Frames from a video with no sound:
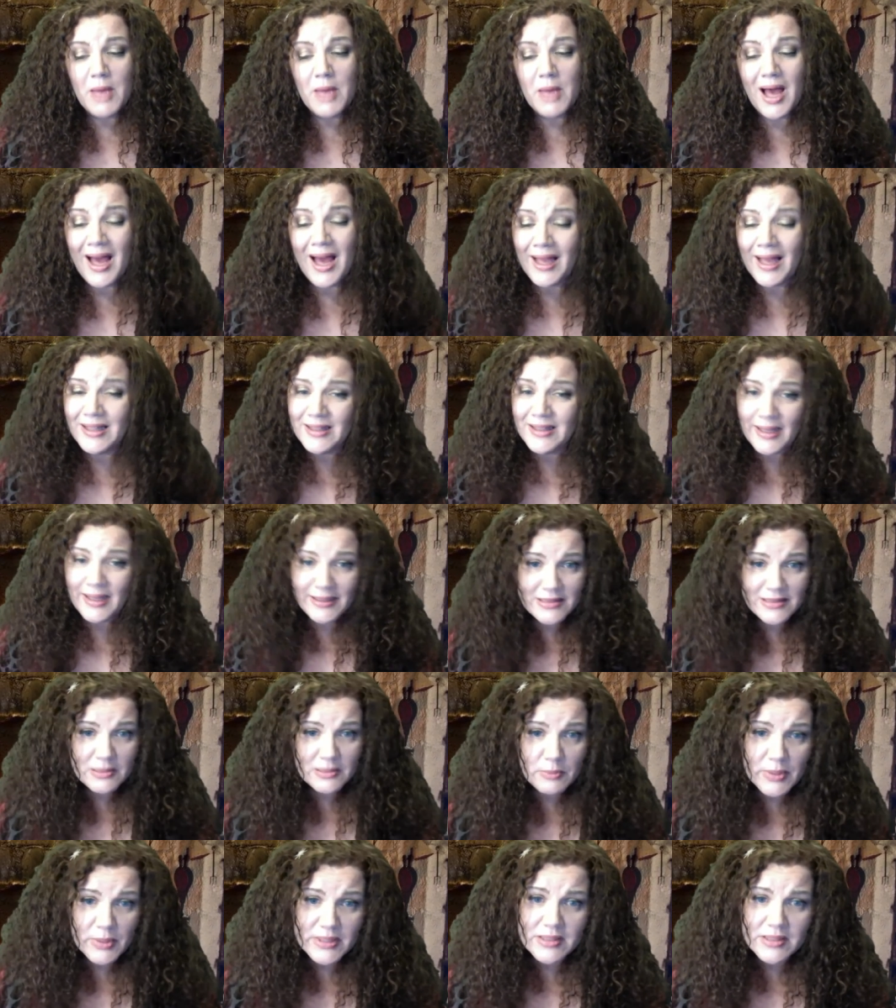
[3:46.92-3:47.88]
I like
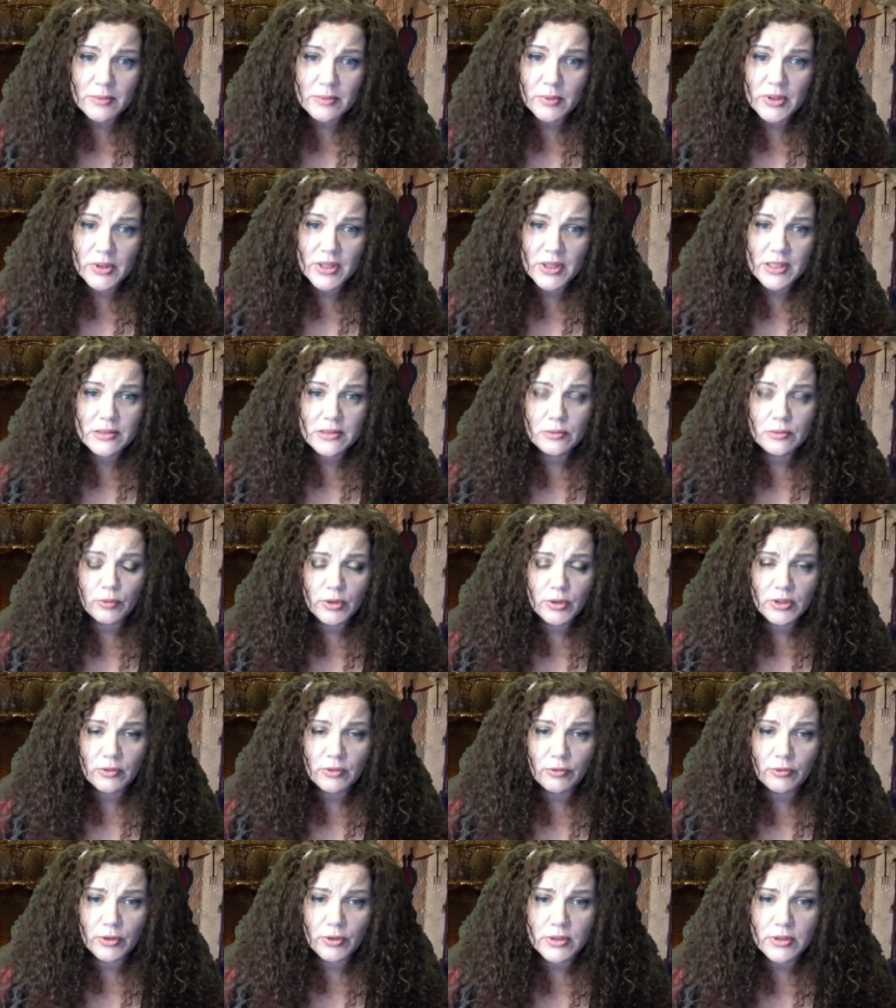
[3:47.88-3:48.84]
to mix it with things for
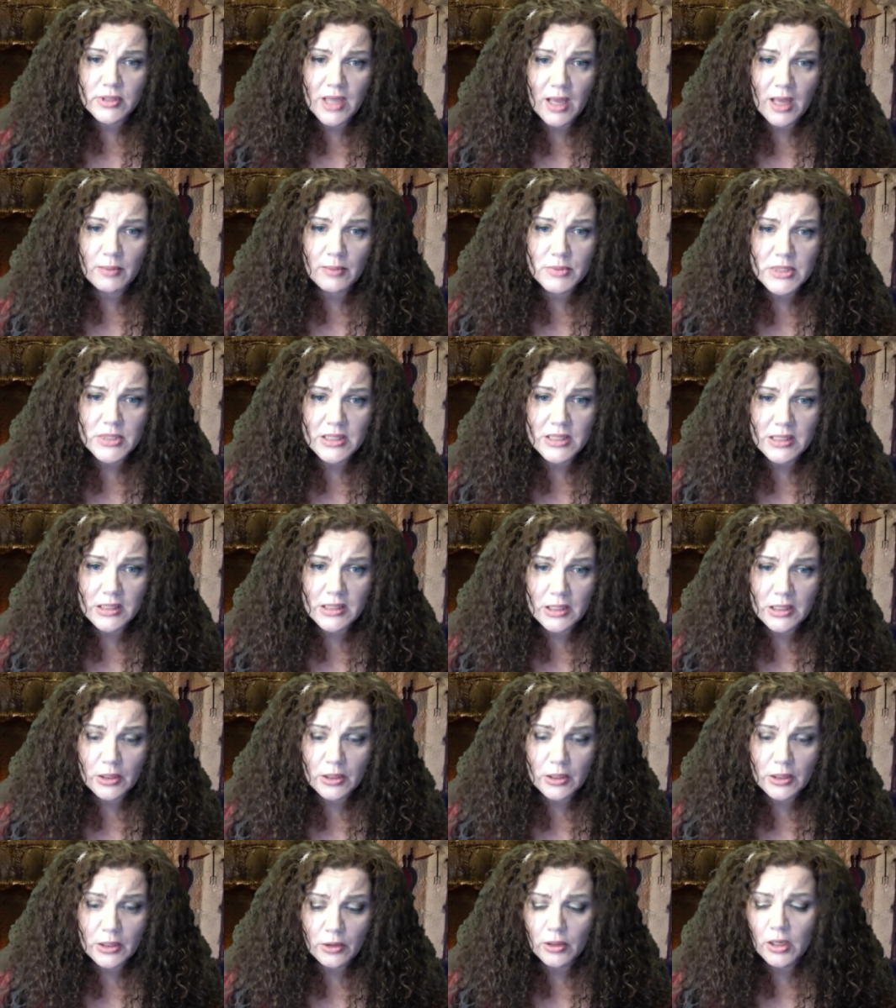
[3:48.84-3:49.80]
different times of the
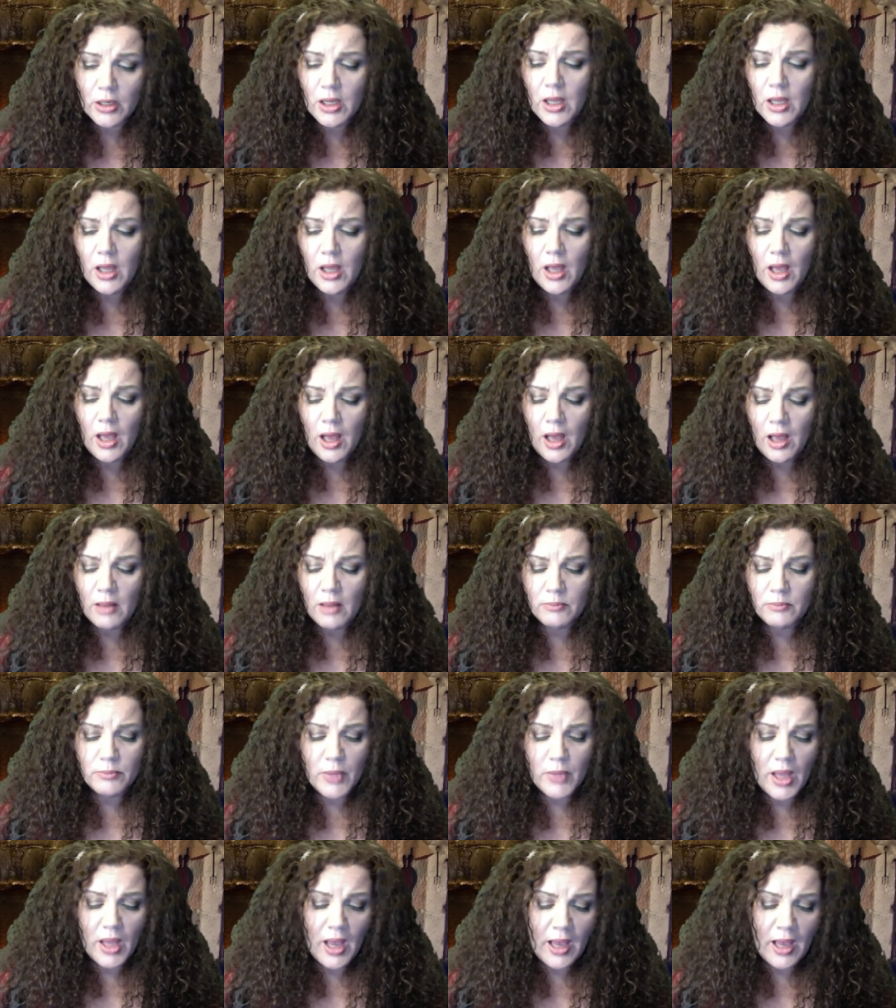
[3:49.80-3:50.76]
year.
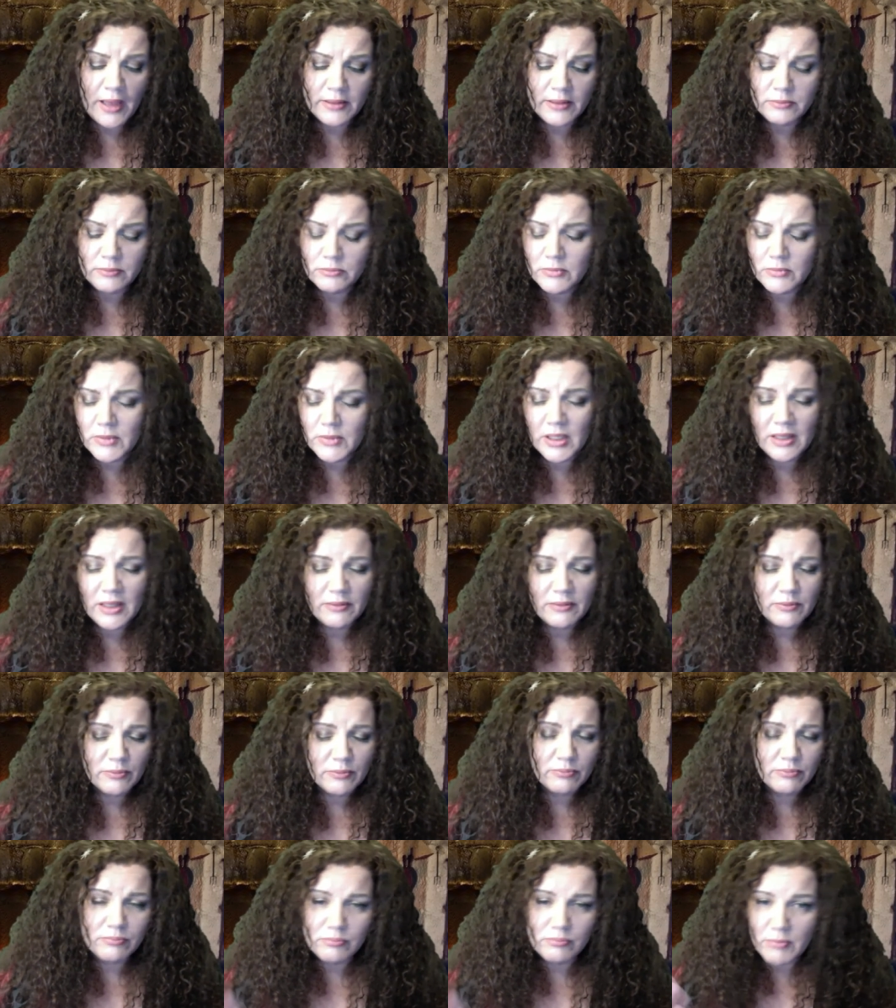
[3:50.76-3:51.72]
I
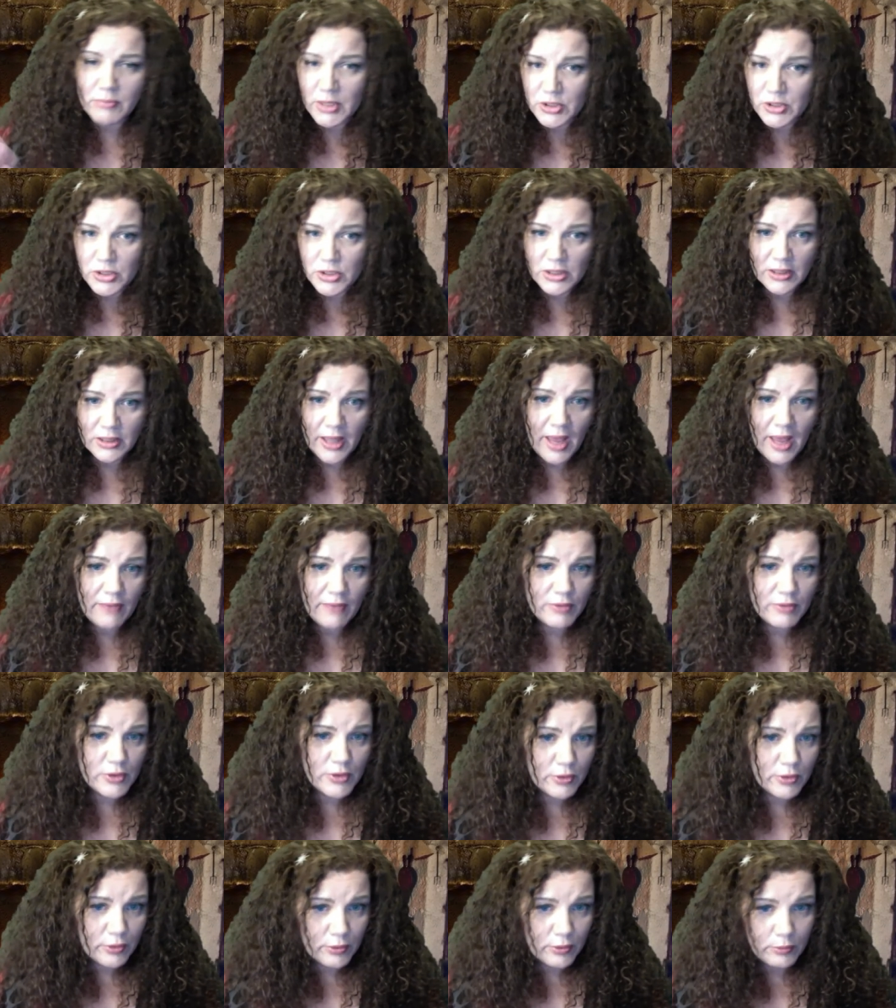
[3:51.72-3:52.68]
mentioned
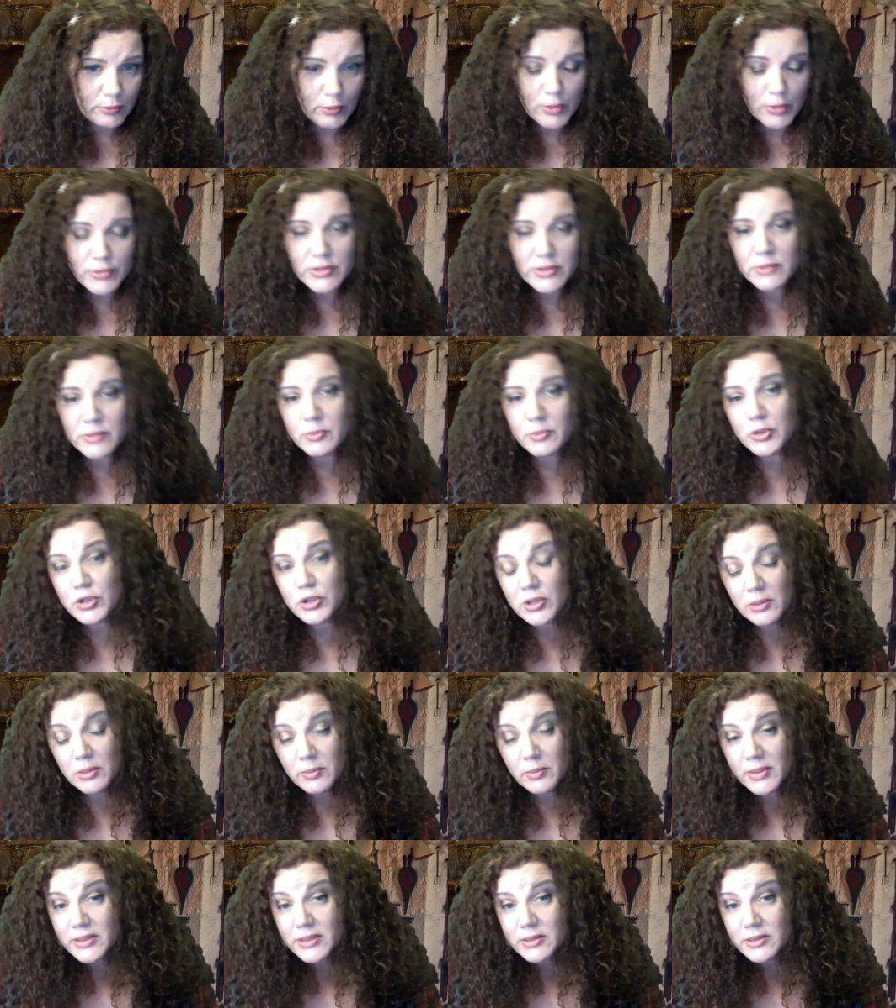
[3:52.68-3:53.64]
lavender and roses, but you
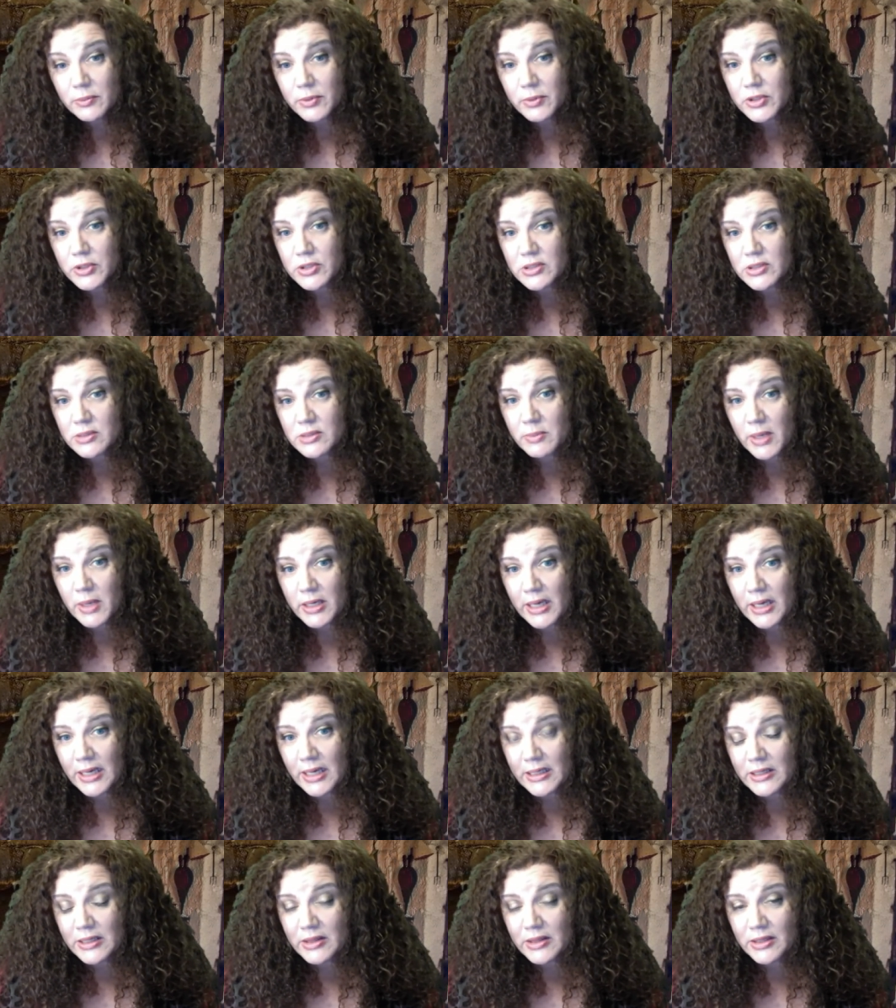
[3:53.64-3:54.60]
can mix it with just about
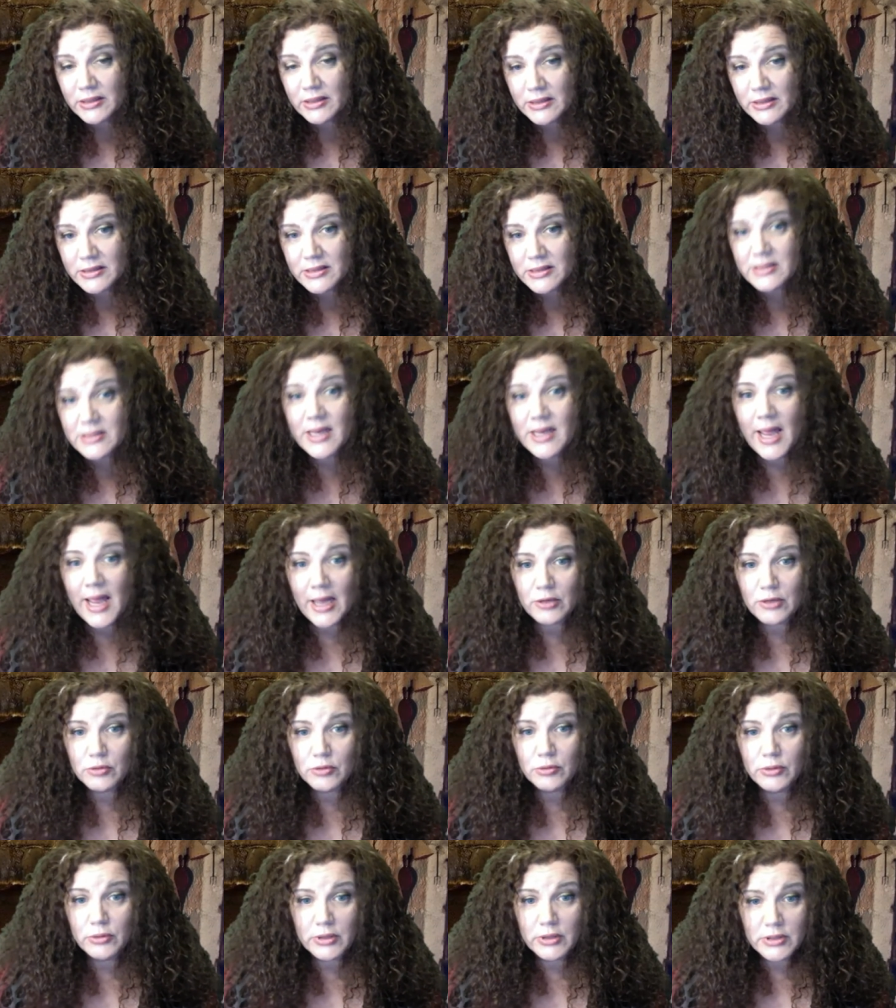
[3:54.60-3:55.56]
anything that's
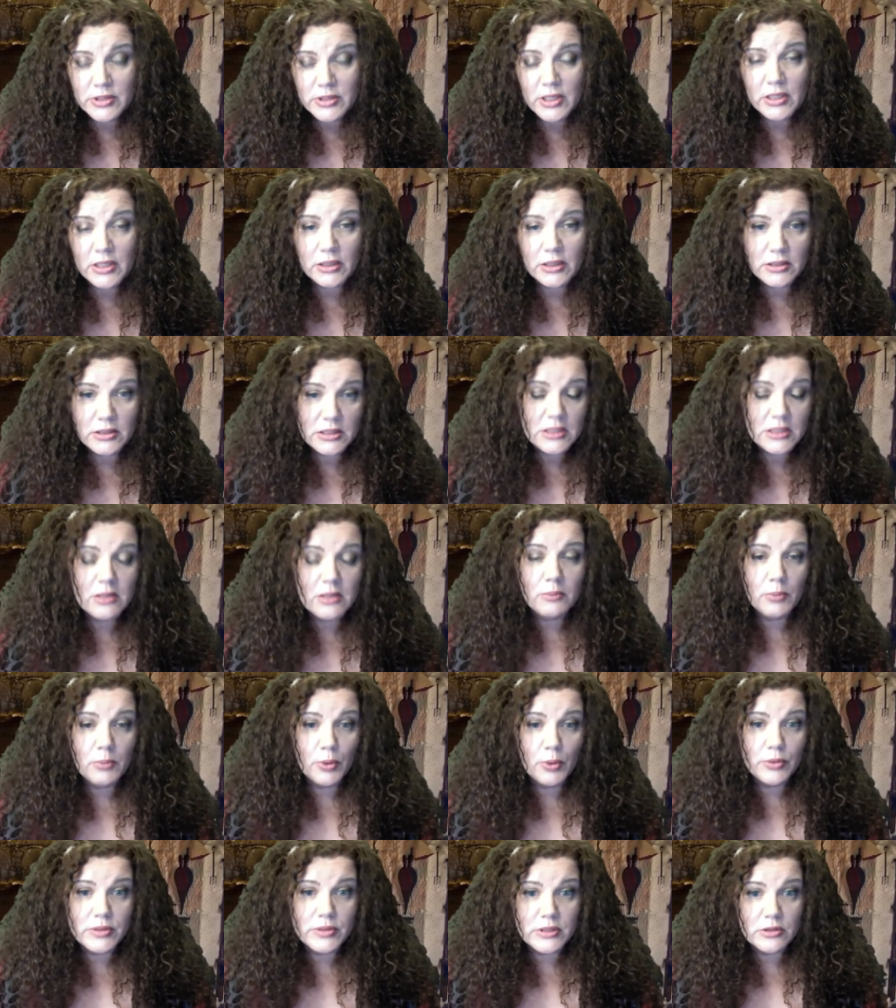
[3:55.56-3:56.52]
natural that's going to
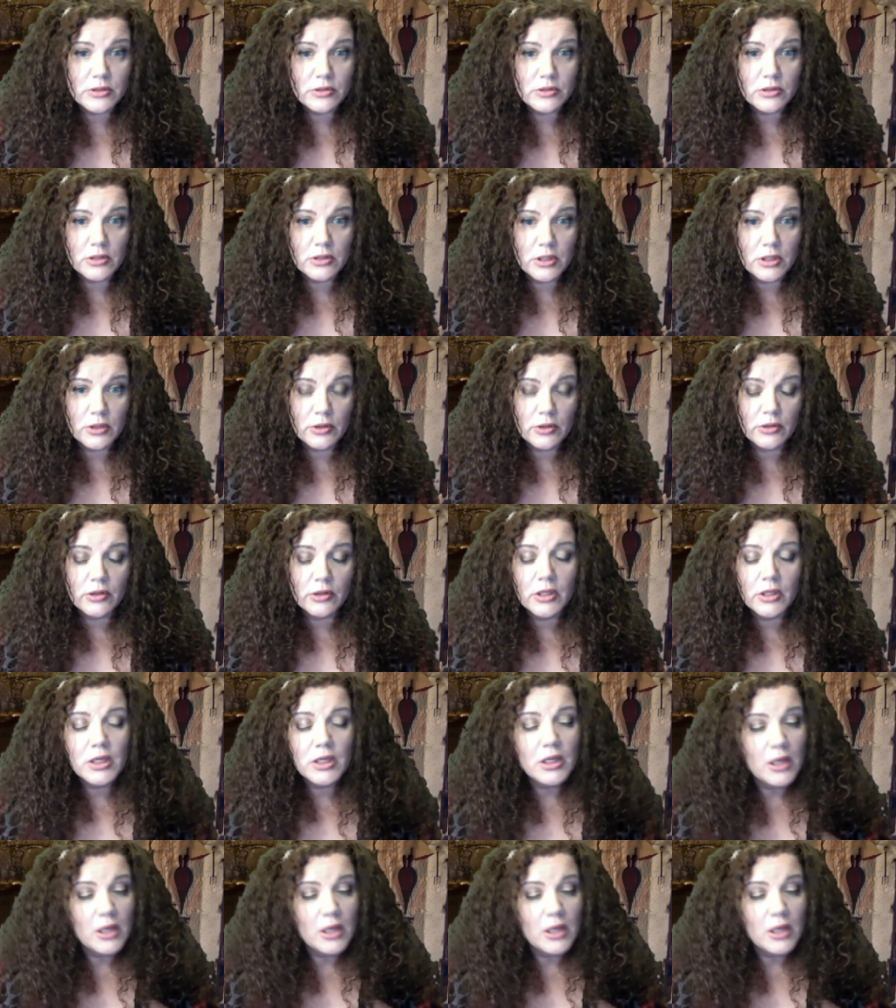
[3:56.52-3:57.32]
decompose into the earth.